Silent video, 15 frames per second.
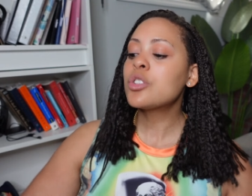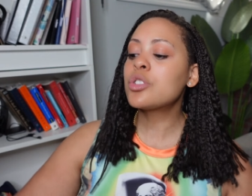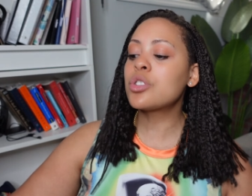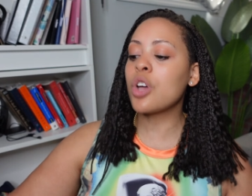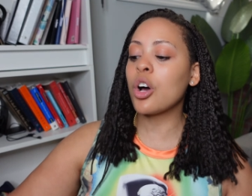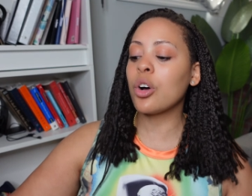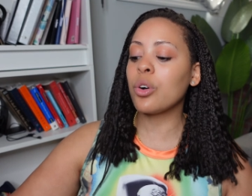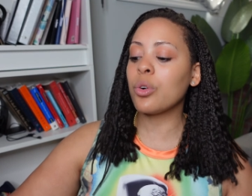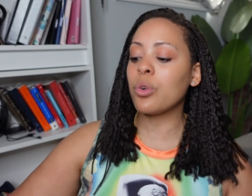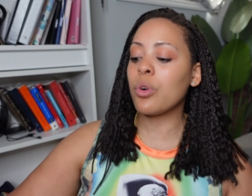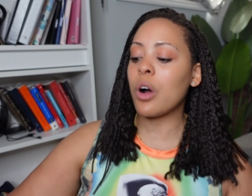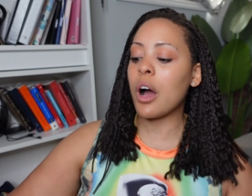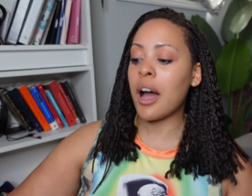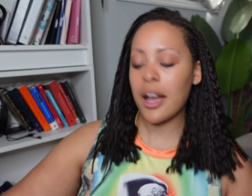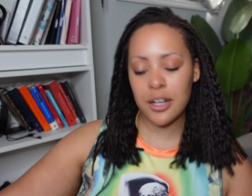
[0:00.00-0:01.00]

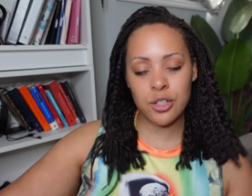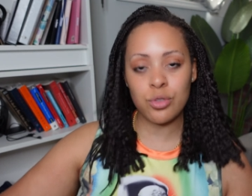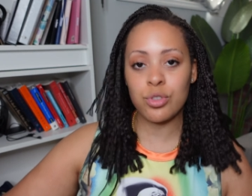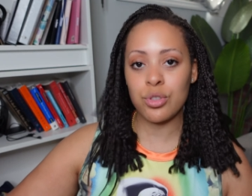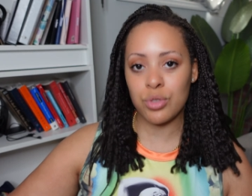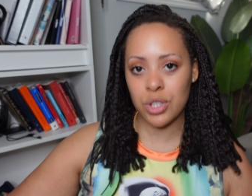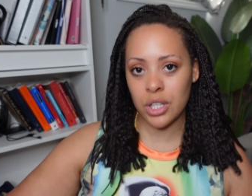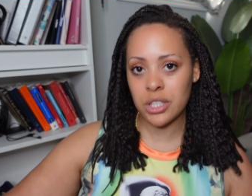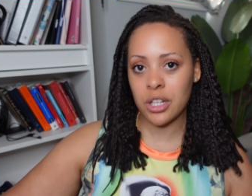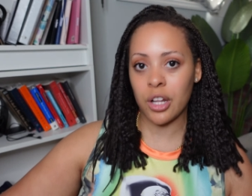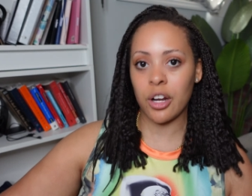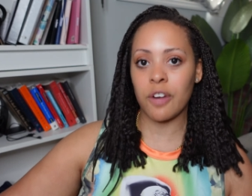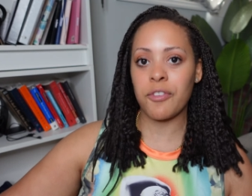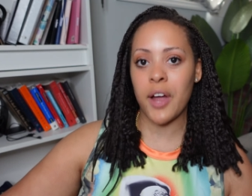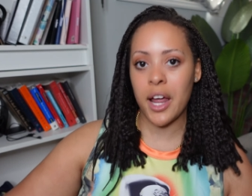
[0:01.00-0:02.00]
So I do use this
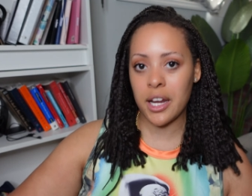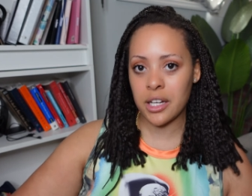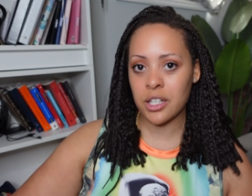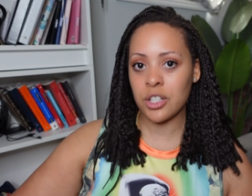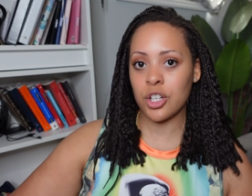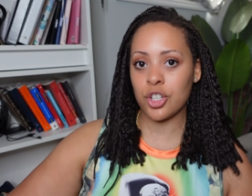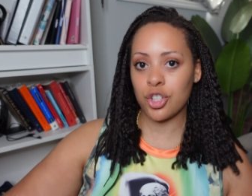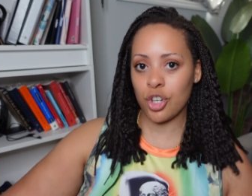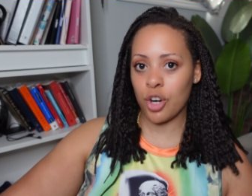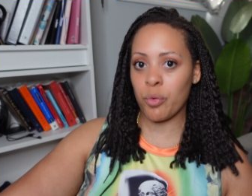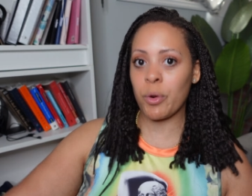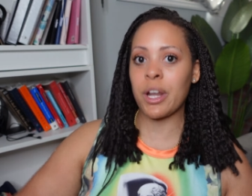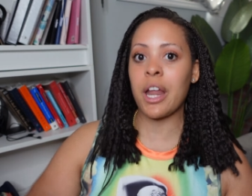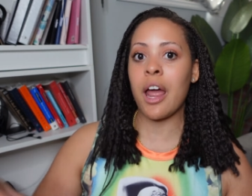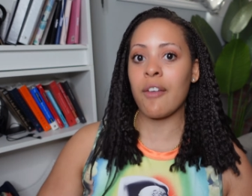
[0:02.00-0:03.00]
clarifying conditioner
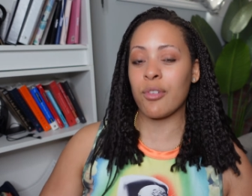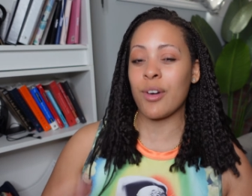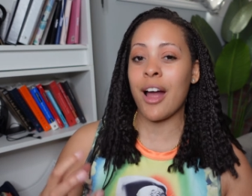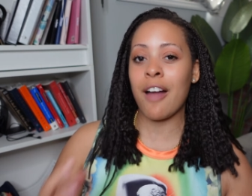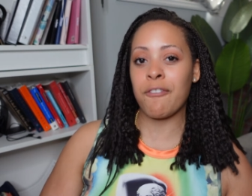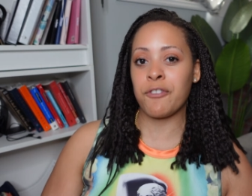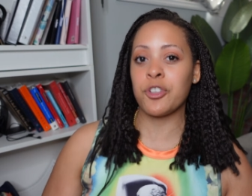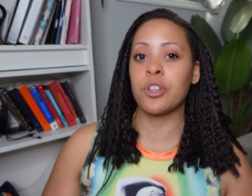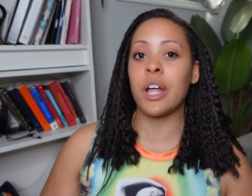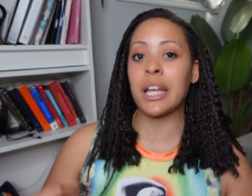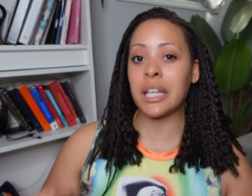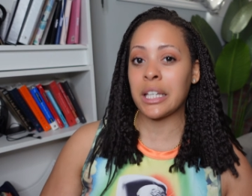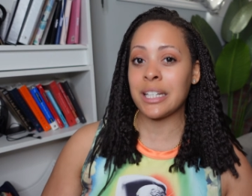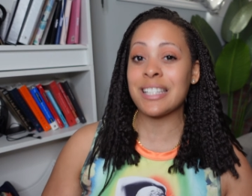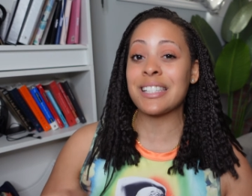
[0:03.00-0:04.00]
whenever I feel
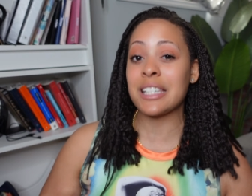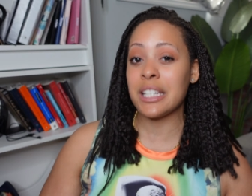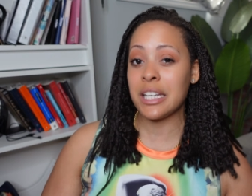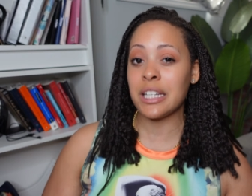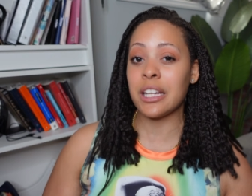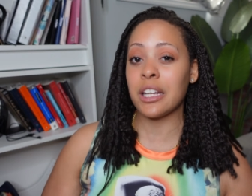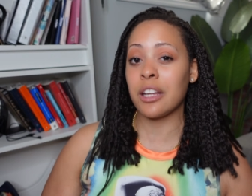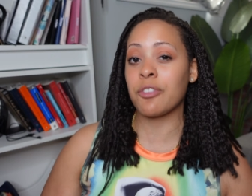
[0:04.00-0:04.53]
like it is needed.